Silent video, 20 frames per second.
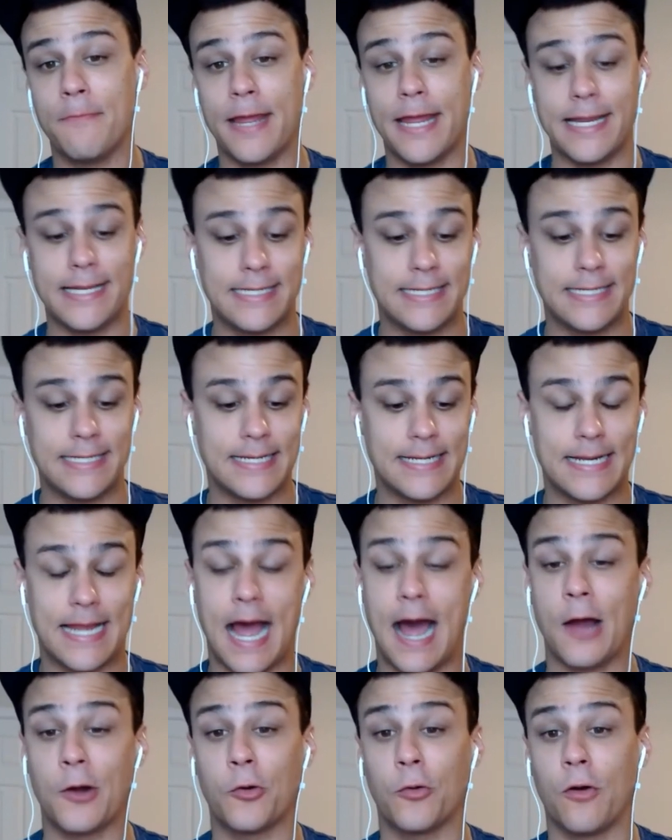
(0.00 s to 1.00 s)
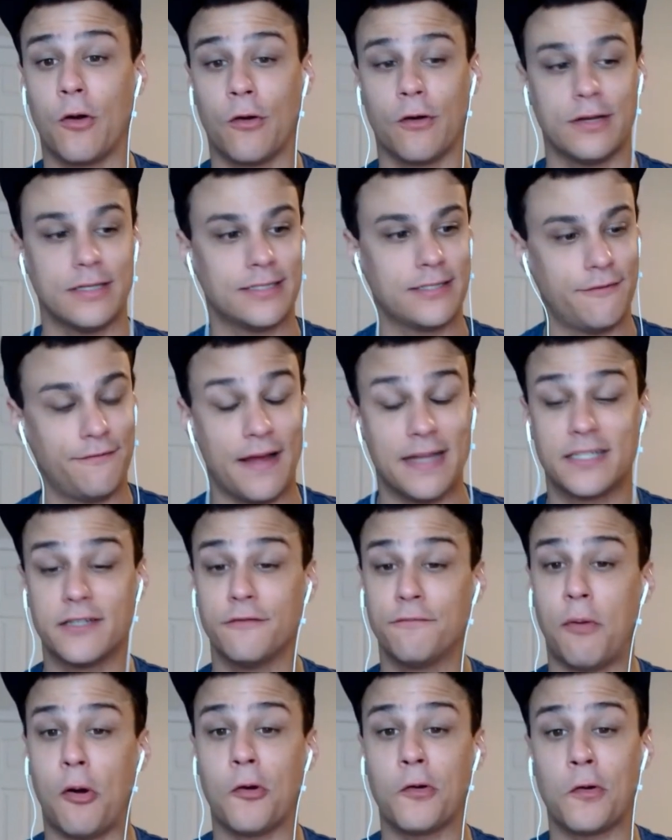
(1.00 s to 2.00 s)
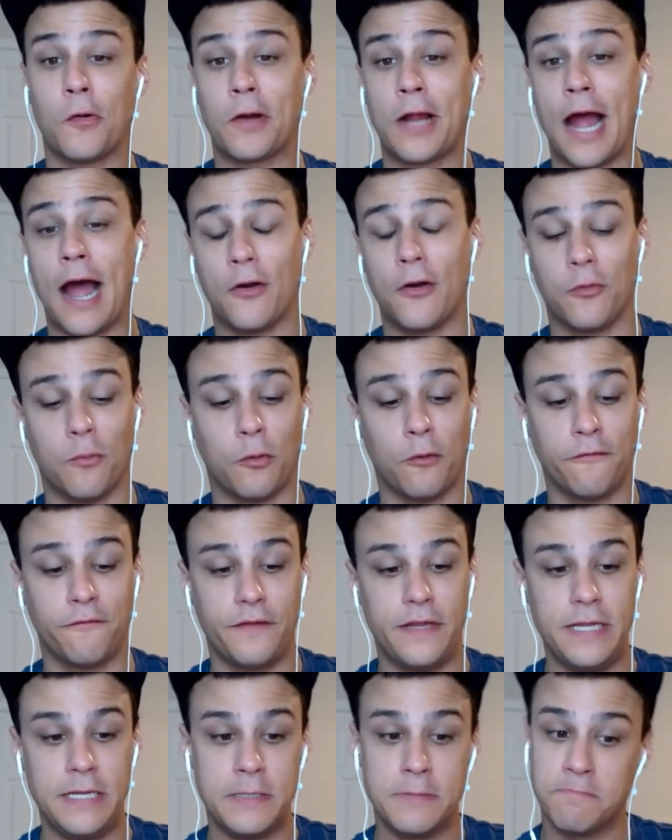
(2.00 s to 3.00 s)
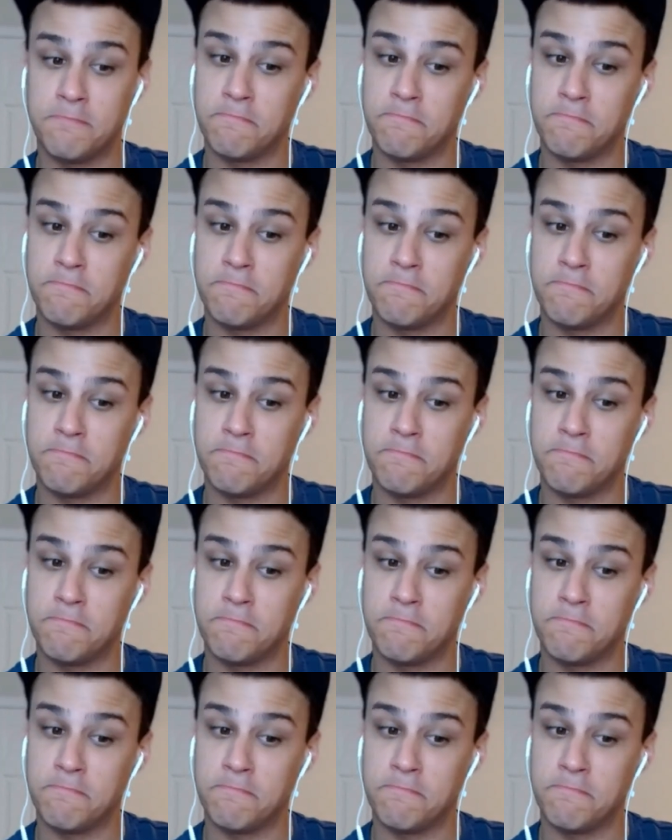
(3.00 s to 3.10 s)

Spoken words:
mate Connor, or his defensive partner Connor Murphy.